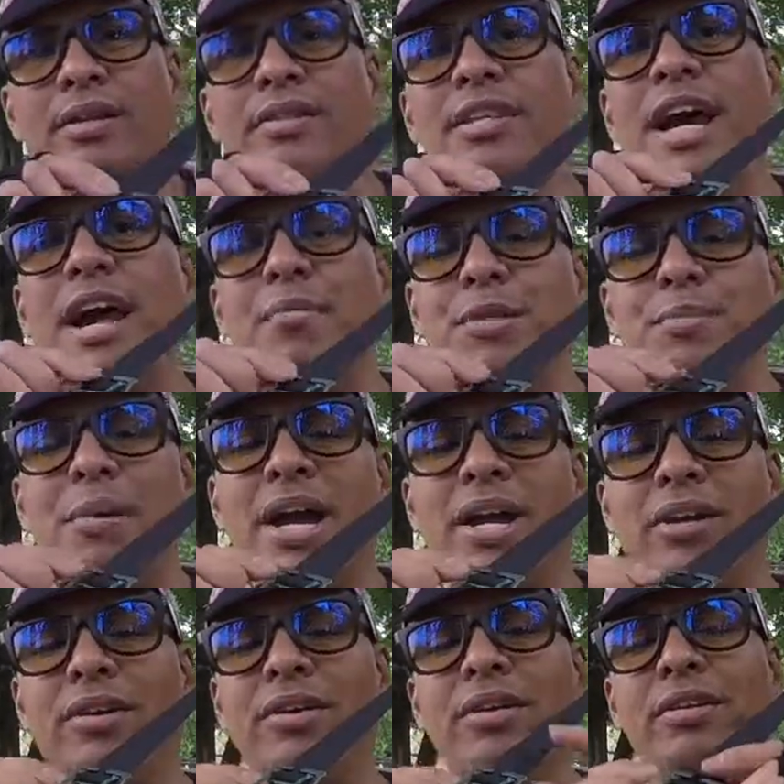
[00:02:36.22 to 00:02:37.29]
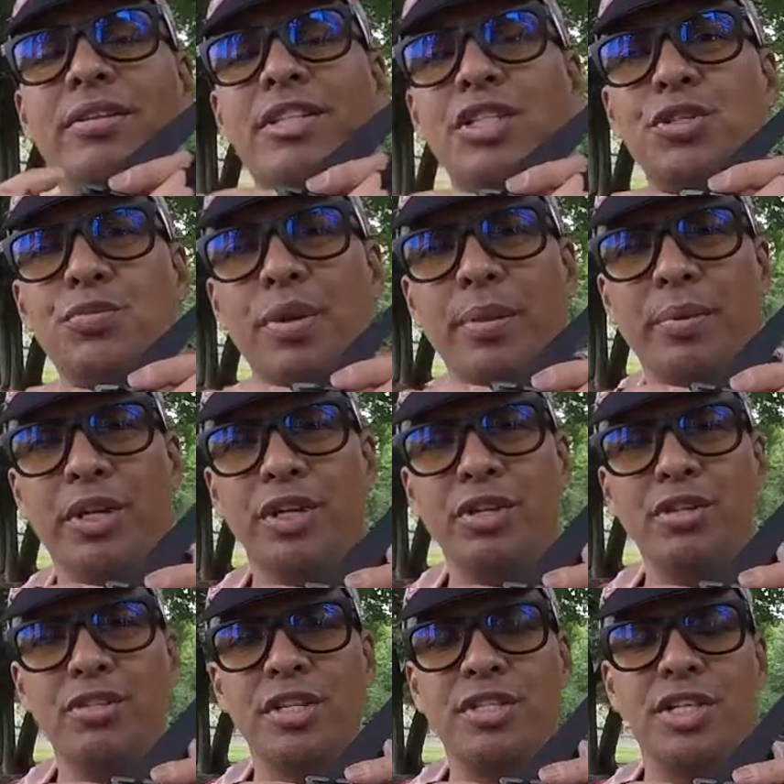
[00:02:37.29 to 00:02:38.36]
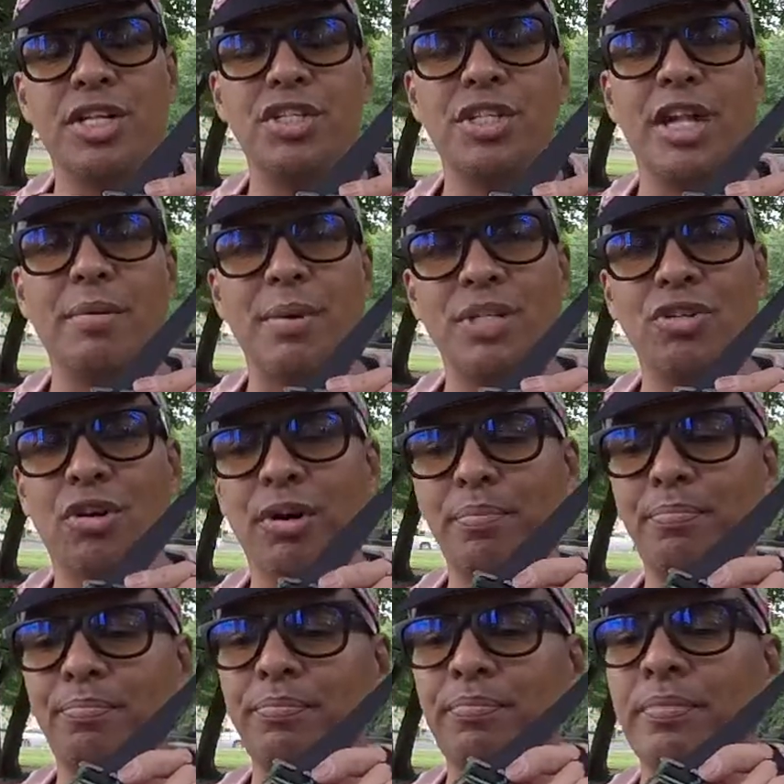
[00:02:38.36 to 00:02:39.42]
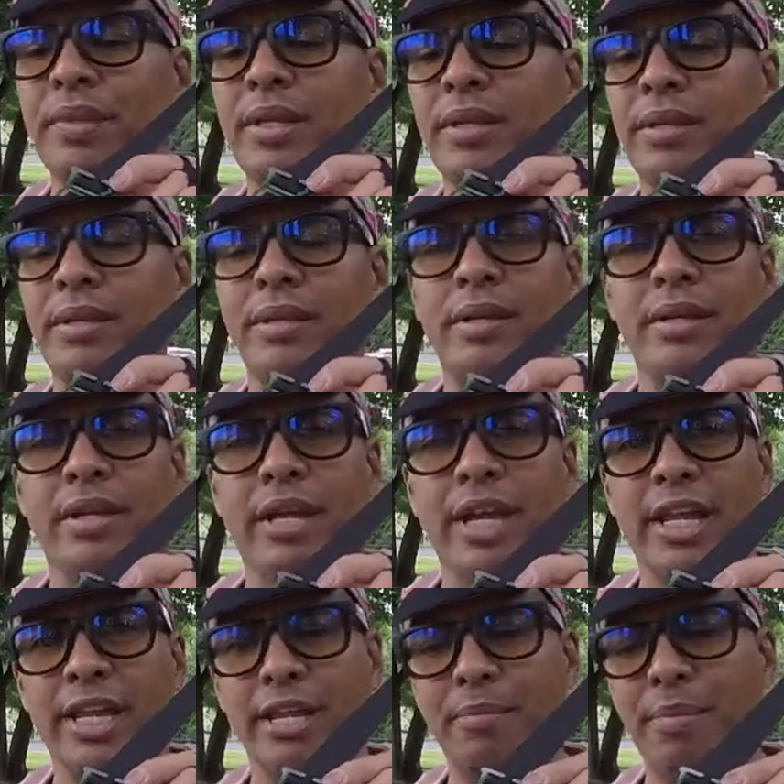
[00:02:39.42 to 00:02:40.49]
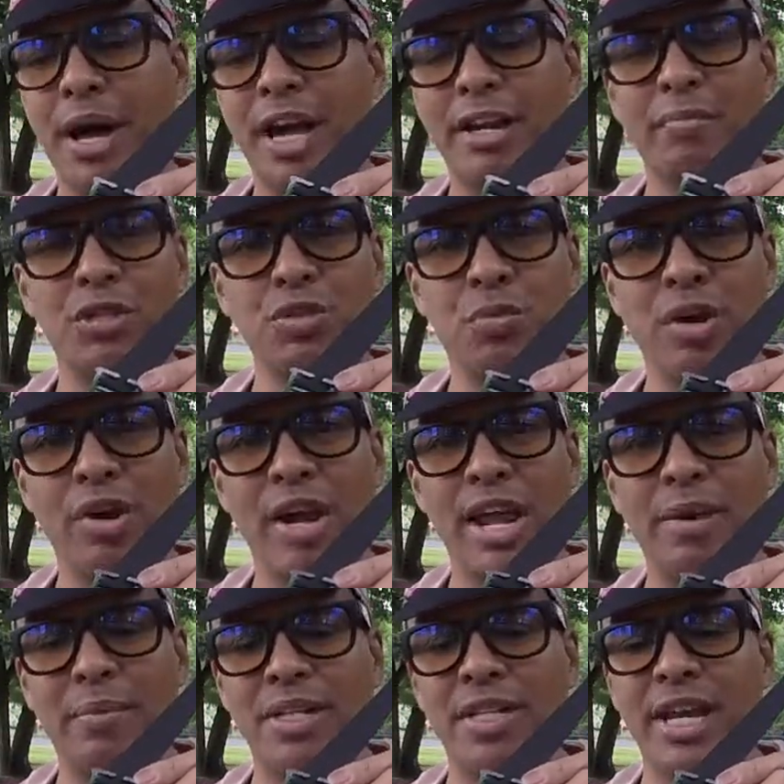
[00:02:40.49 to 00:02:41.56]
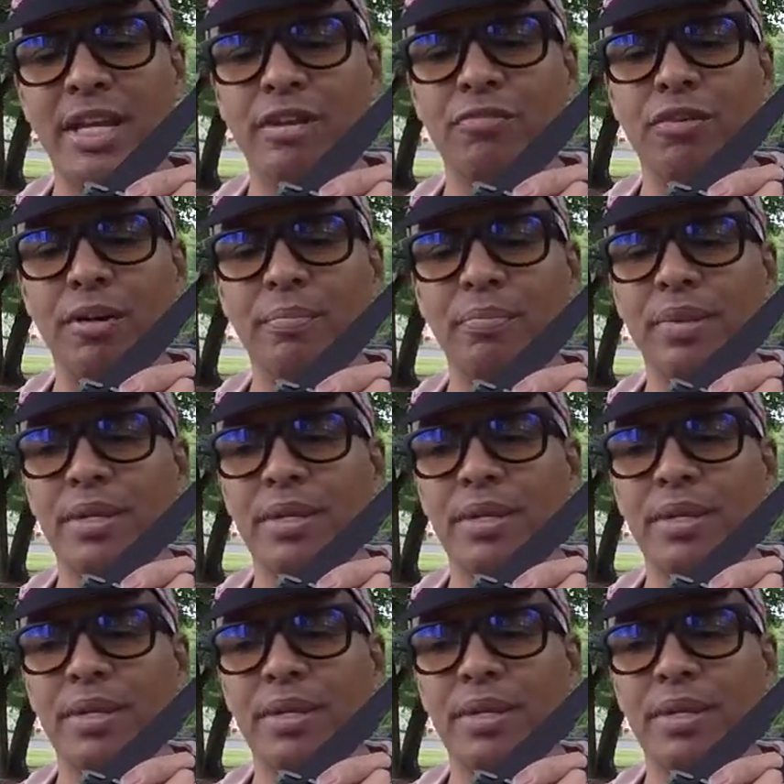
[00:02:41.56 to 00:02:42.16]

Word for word: top spider, this is what I'm going to use to tension out my tarp. And then the bottom is where our hammock's hanging from.